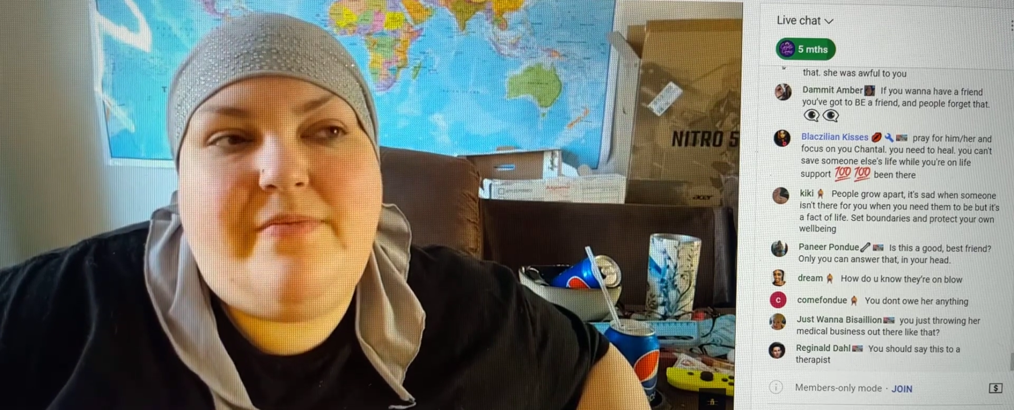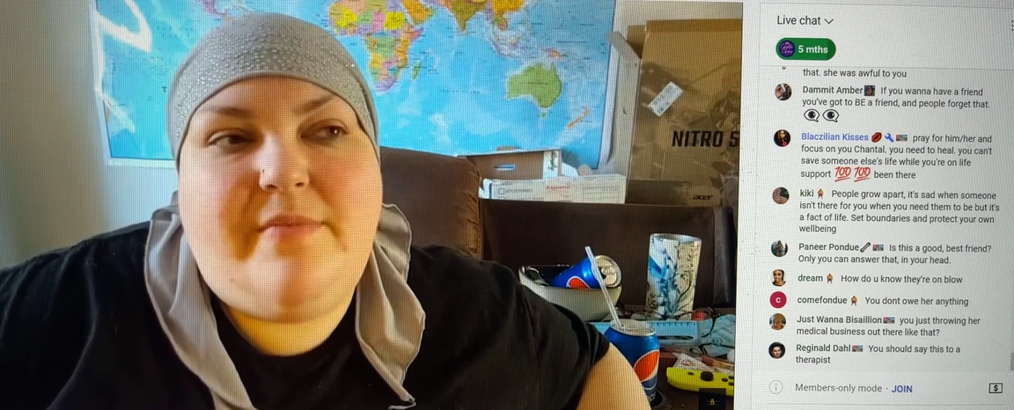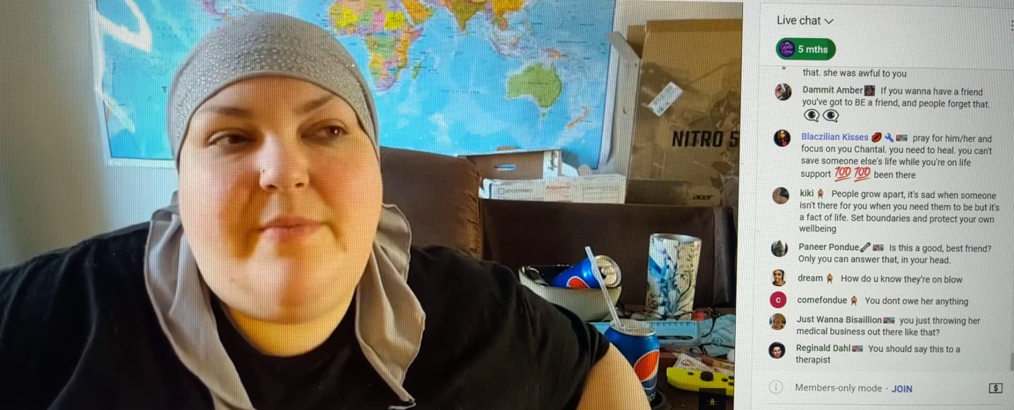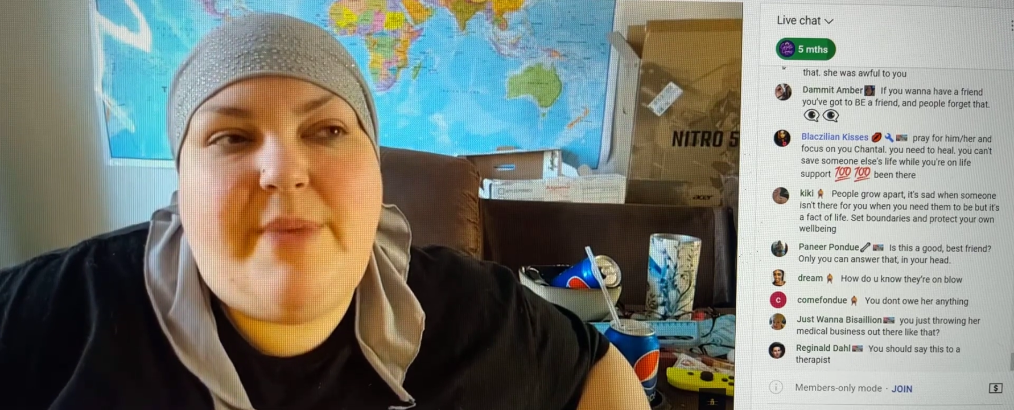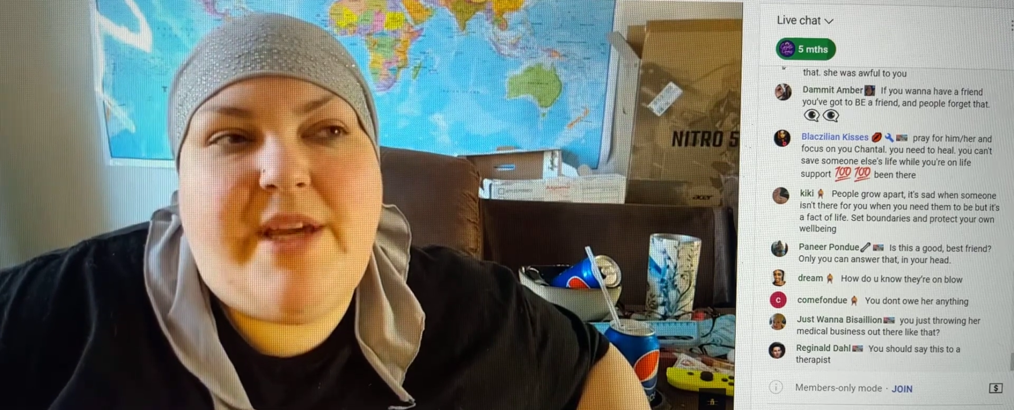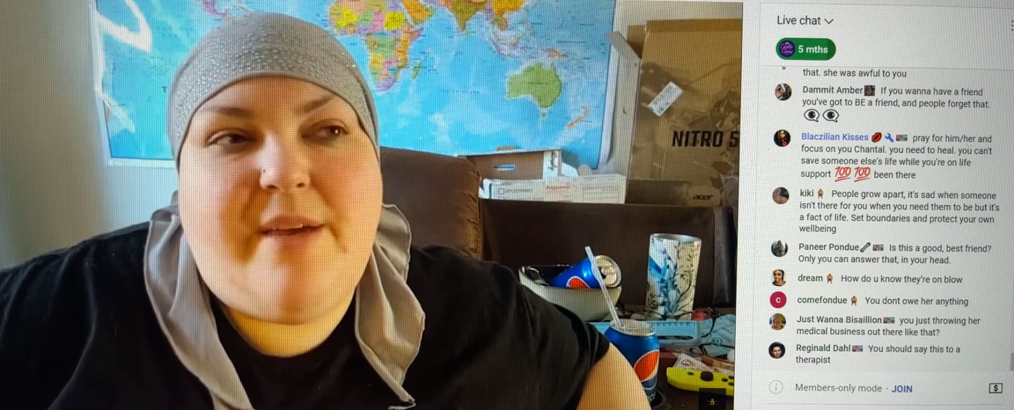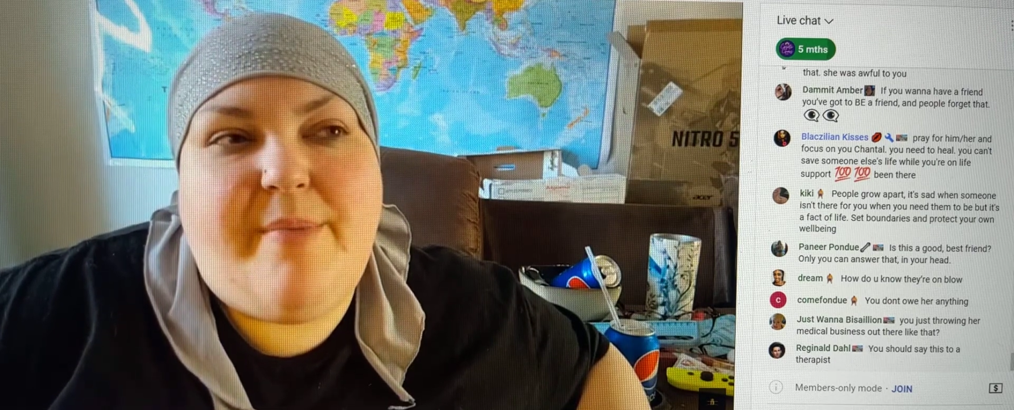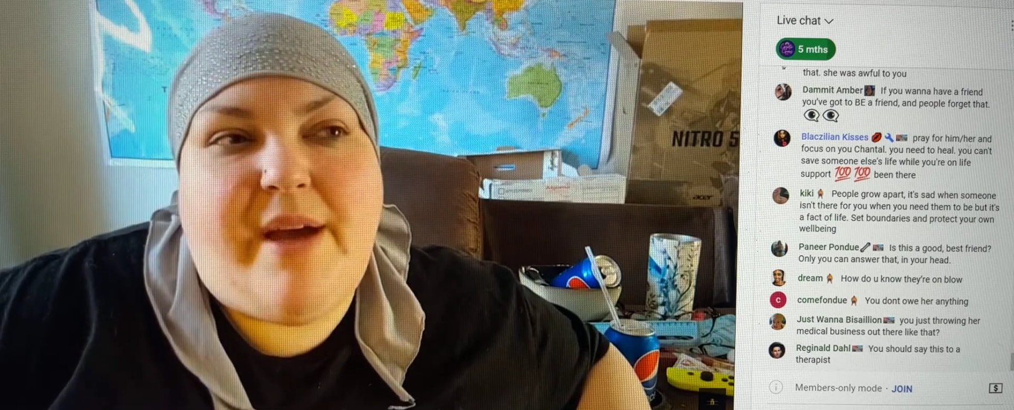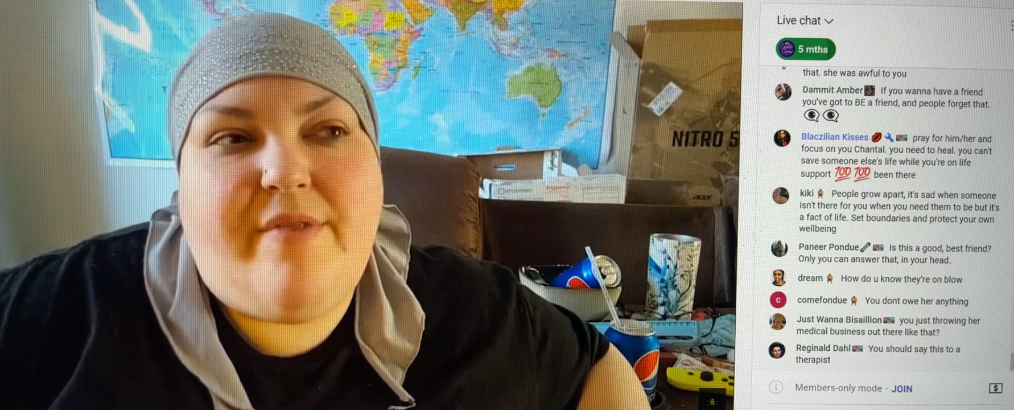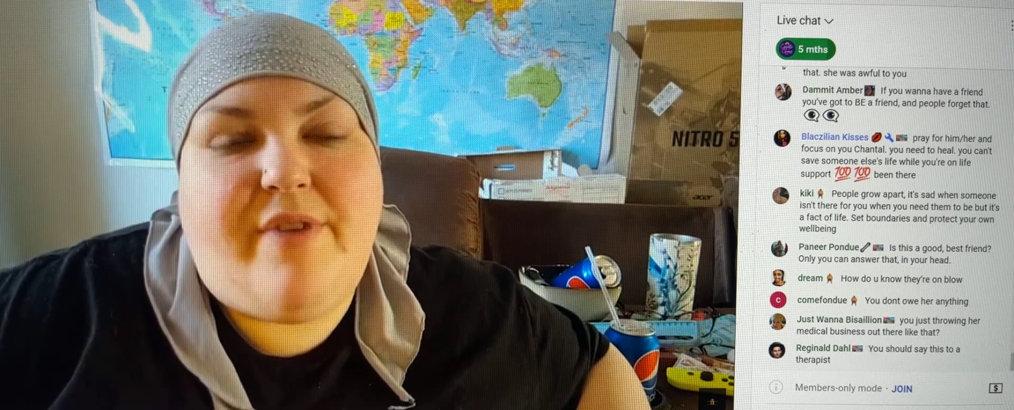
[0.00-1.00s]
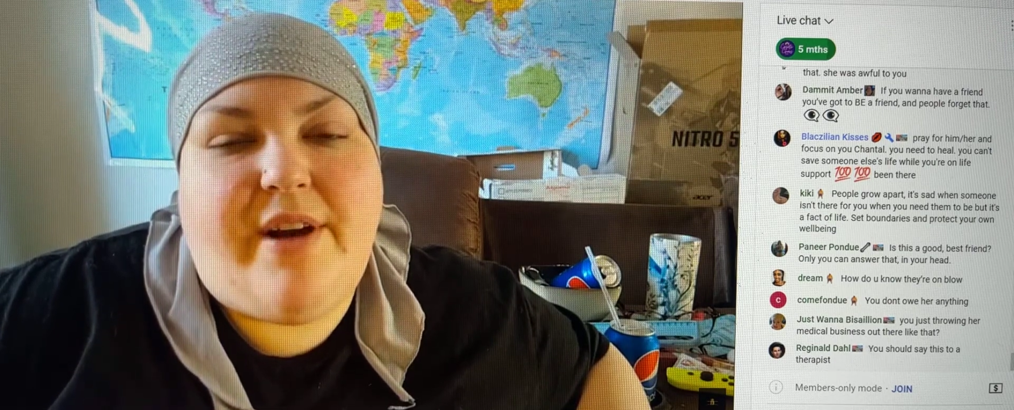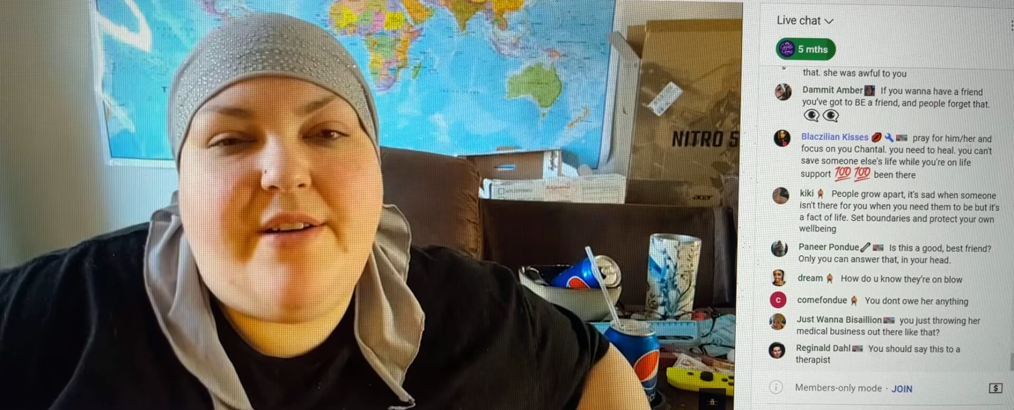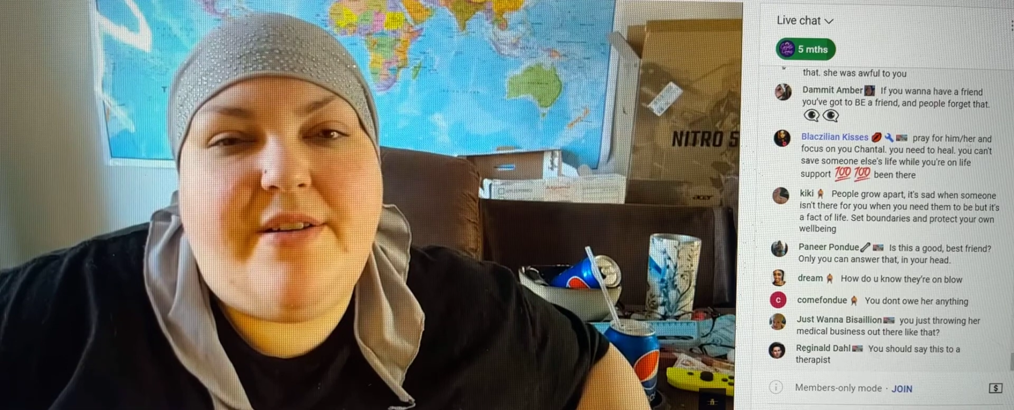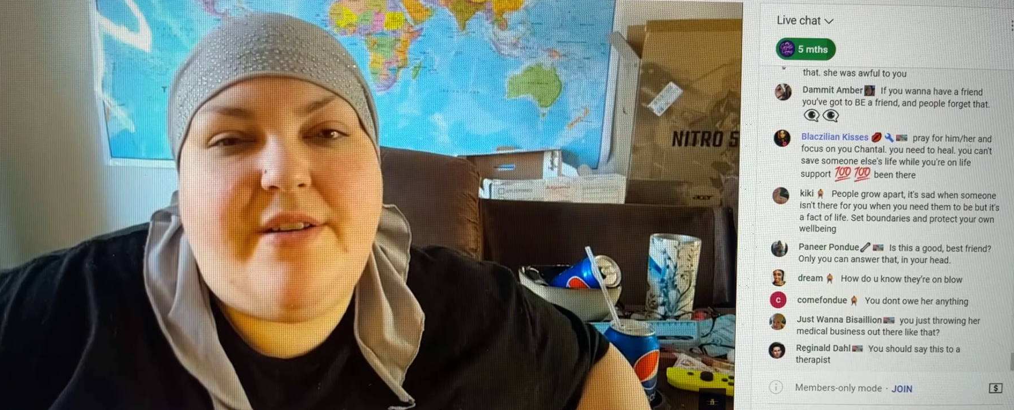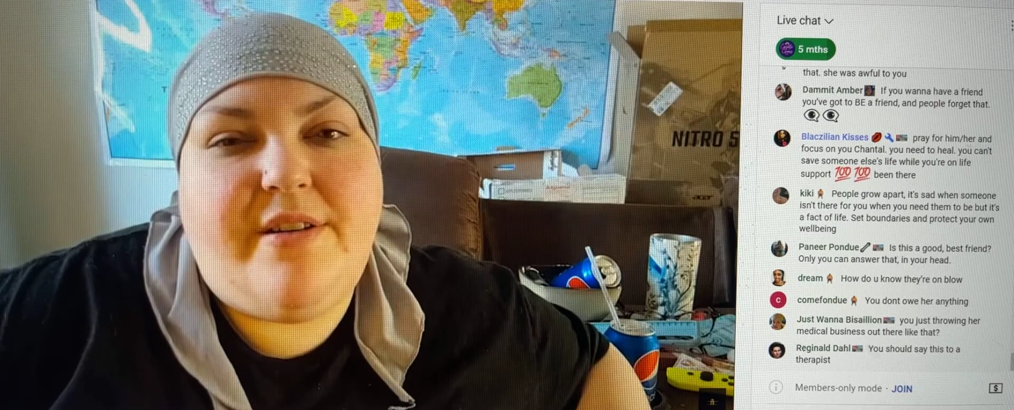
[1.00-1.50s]
being a bad
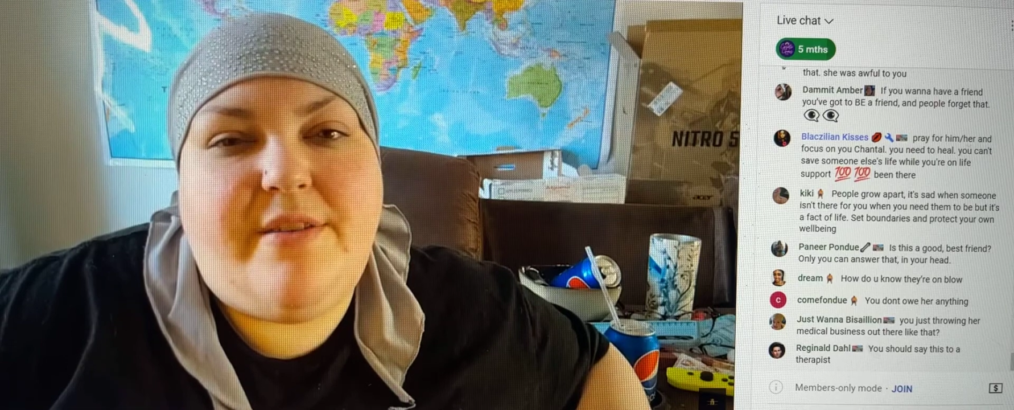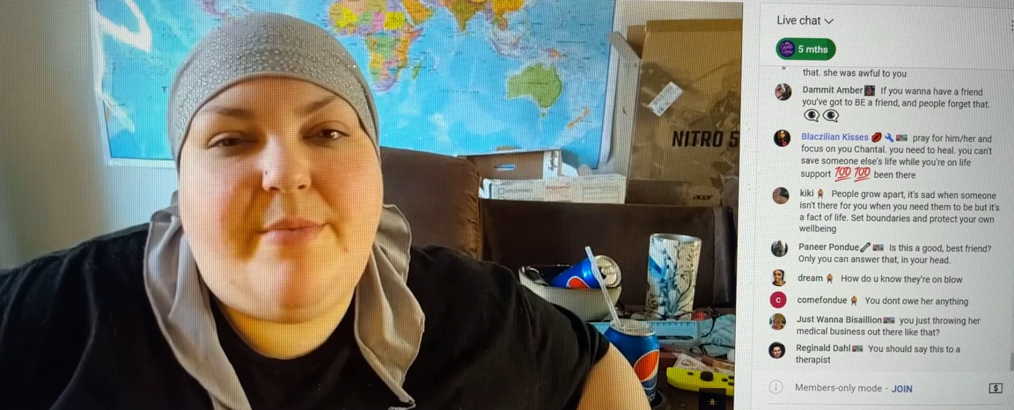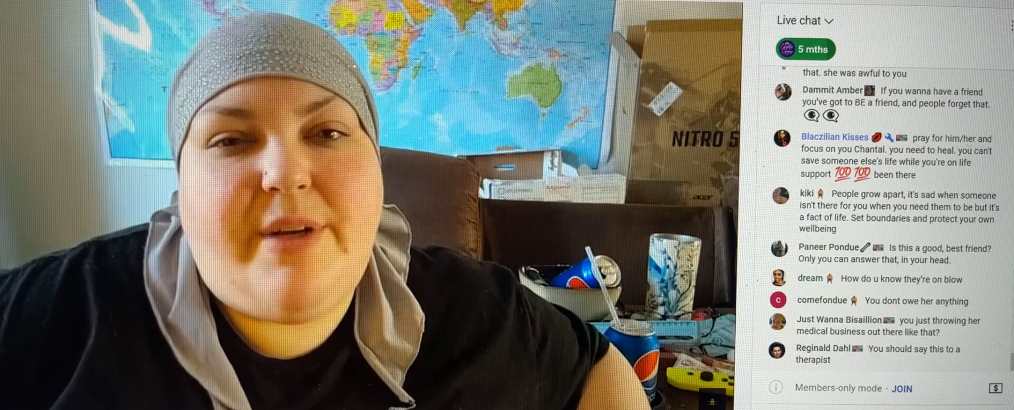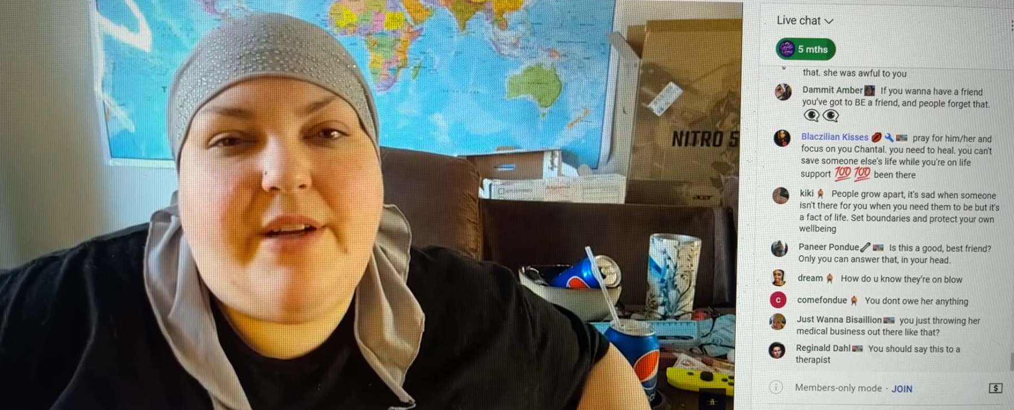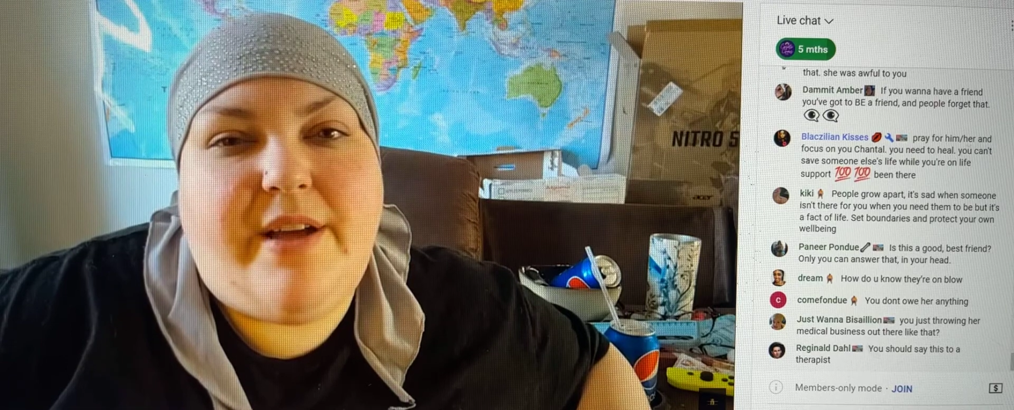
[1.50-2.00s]
friend, but